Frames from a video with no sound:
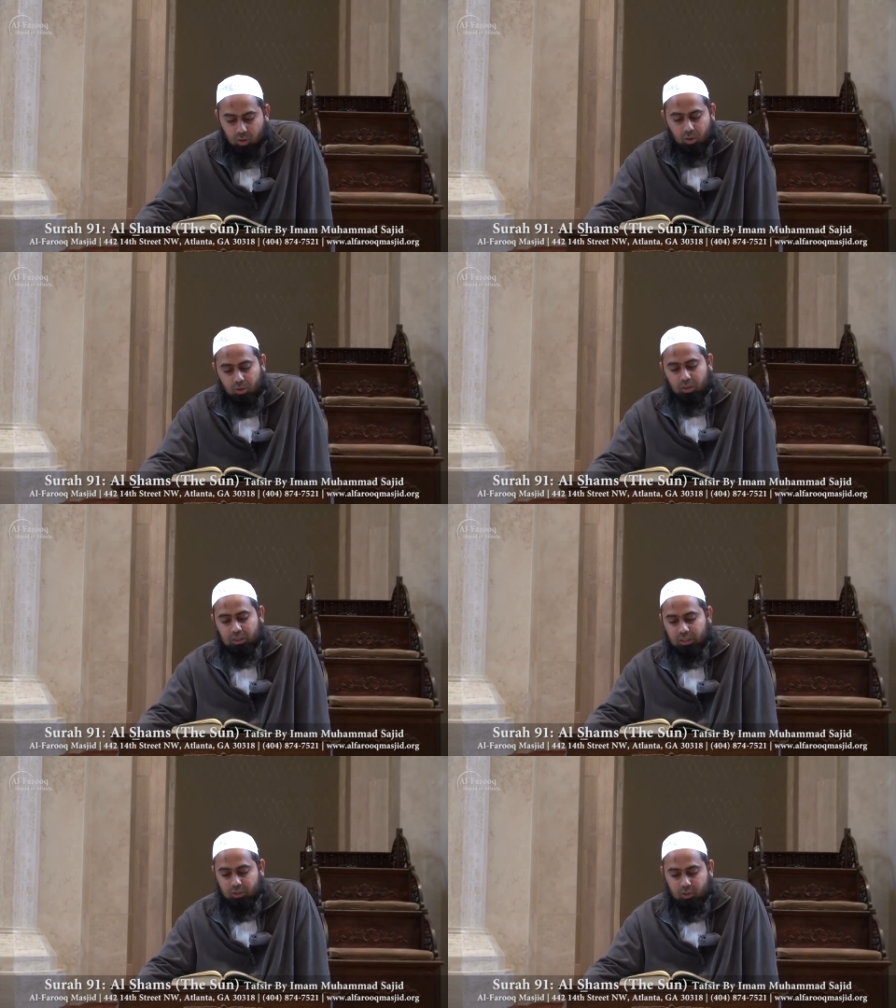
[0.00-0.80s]
or
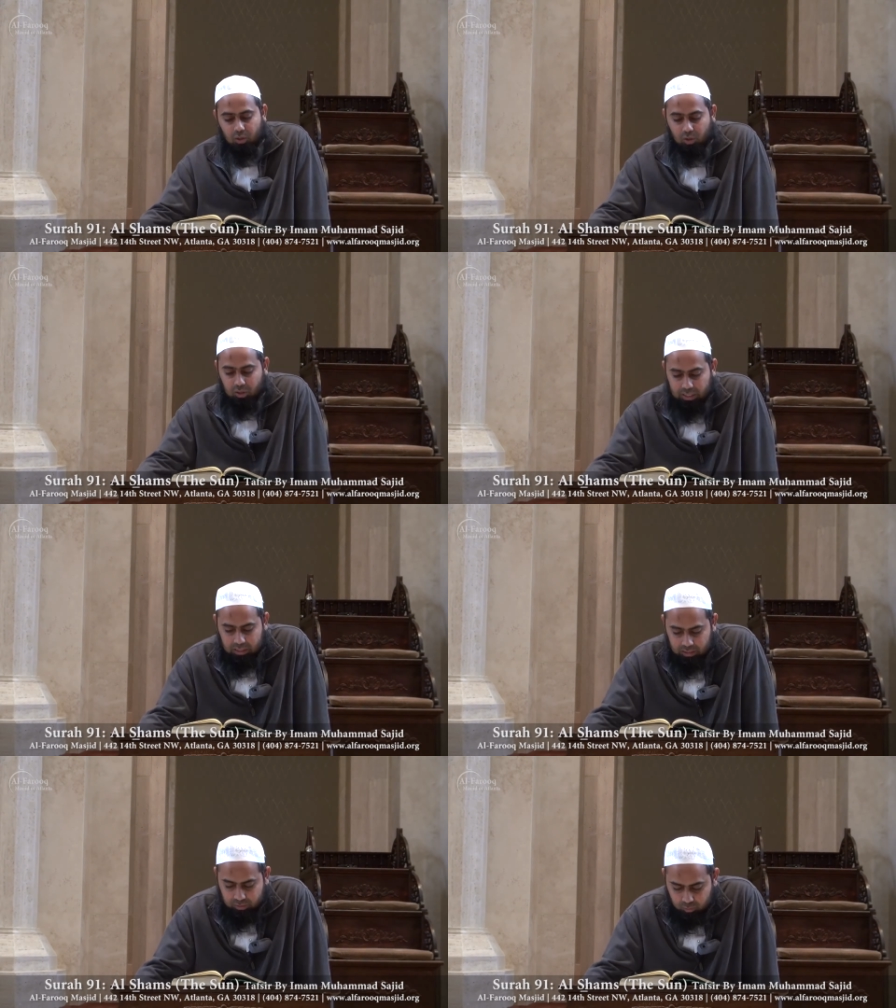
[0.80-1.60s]
the soul
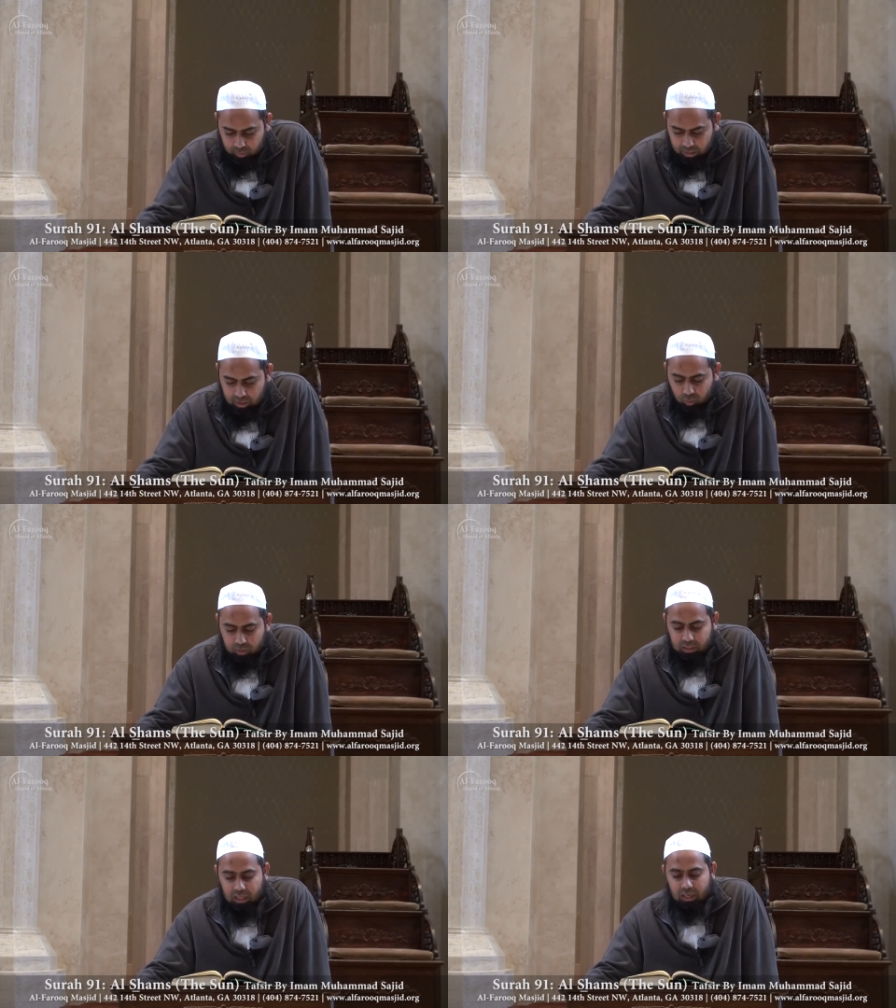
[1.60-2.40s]
that Allah subhanahu
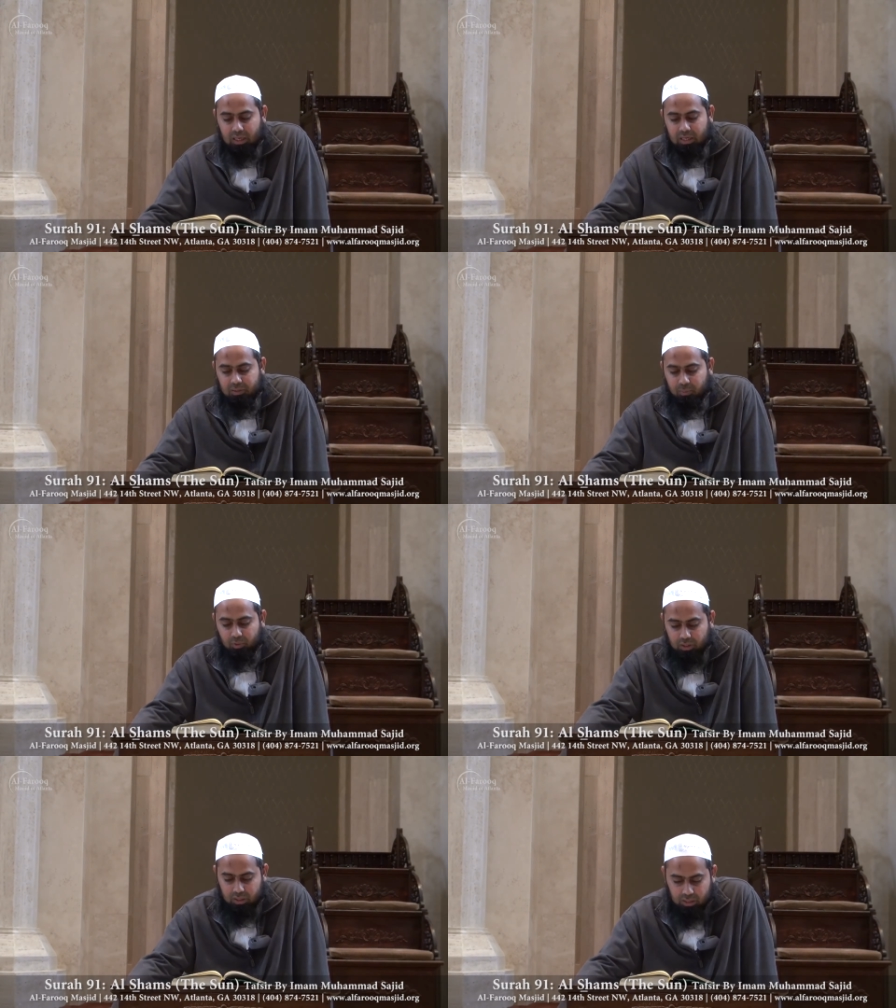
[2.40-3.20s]
wa ta'ala has
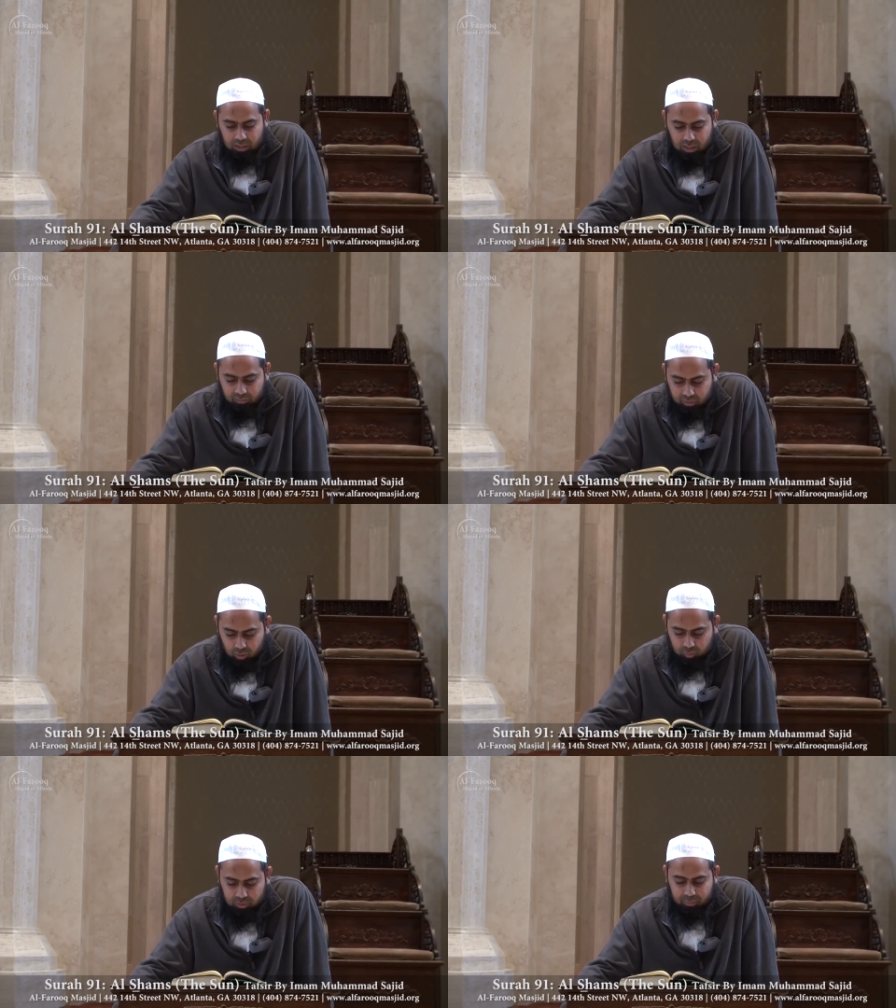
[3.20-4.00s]
put in every
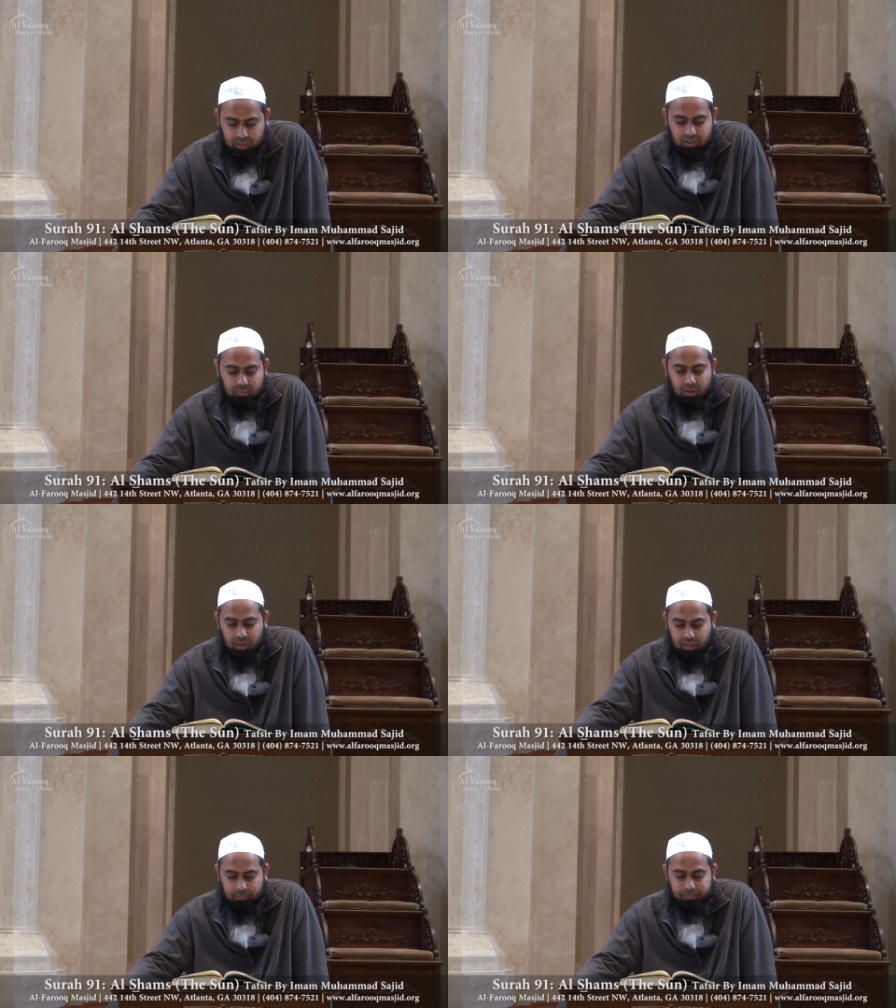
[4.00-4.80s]
human being's
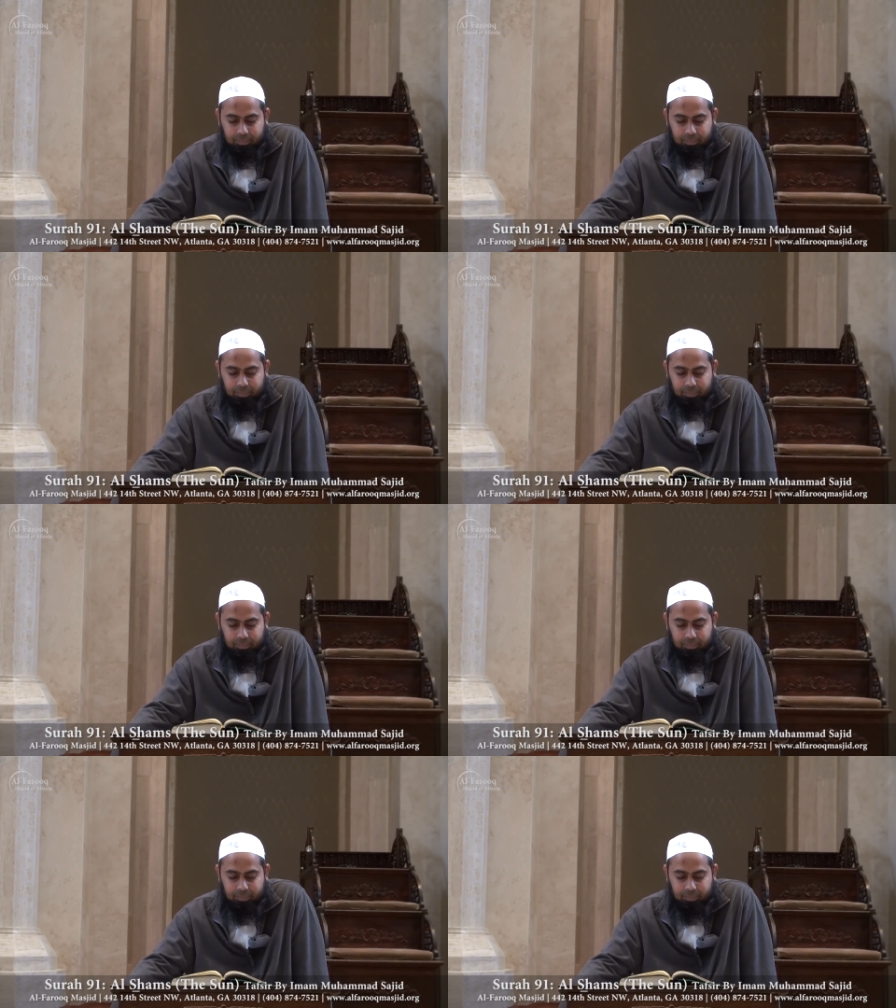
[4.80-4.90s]
body.